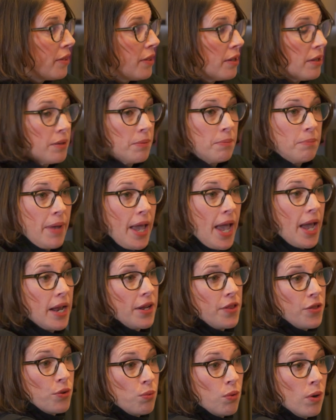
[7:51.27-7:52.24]
the man
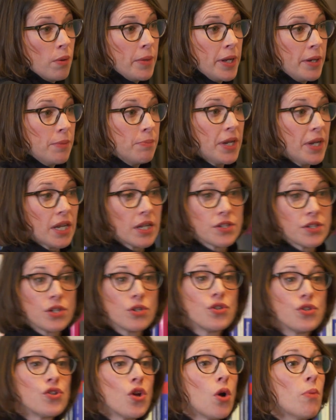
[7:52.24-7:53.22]
and the woman because
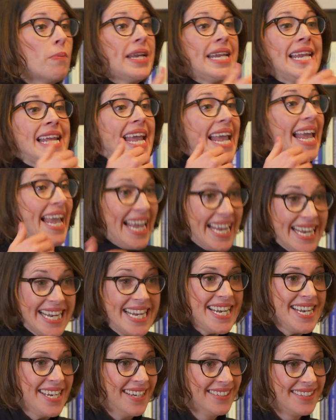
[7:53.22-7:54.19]
there's so many
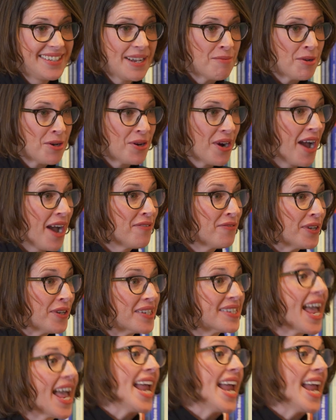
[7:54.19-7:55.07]
hidden demographics.